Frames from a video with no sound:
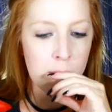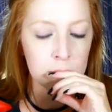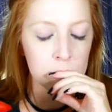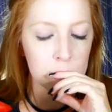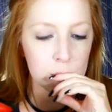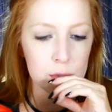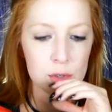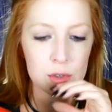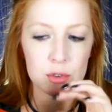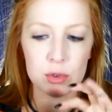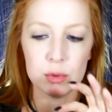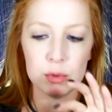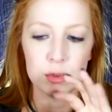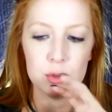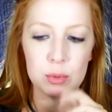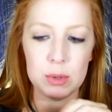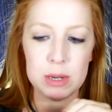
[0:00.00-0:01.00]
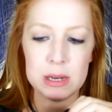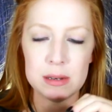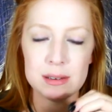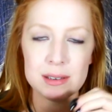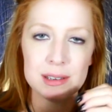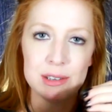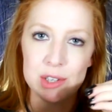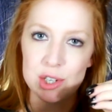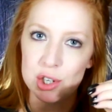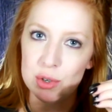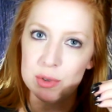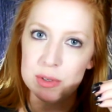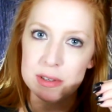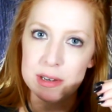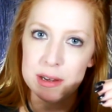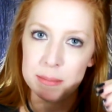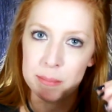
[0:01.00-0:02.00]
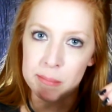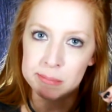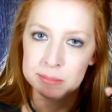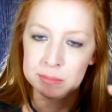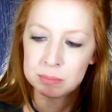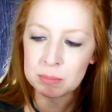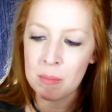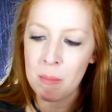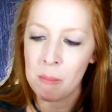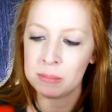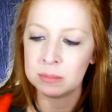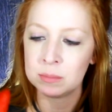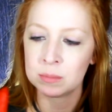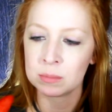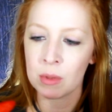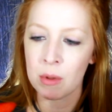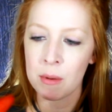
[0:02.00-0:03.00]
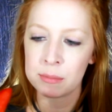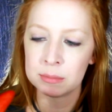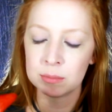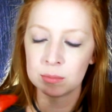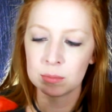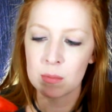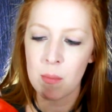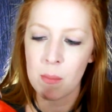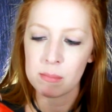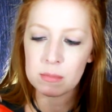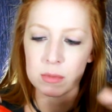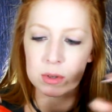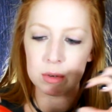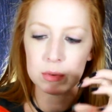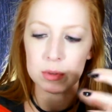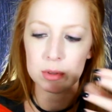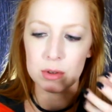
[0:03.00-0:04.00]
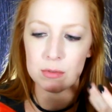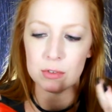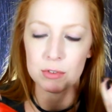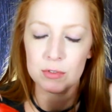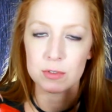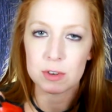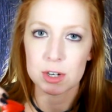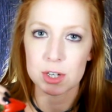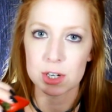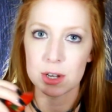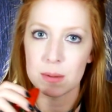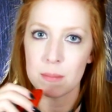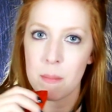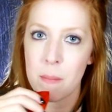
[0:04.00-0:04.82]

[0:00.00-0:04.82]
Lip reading: They're just so sweet and juicy. Like really refreshing.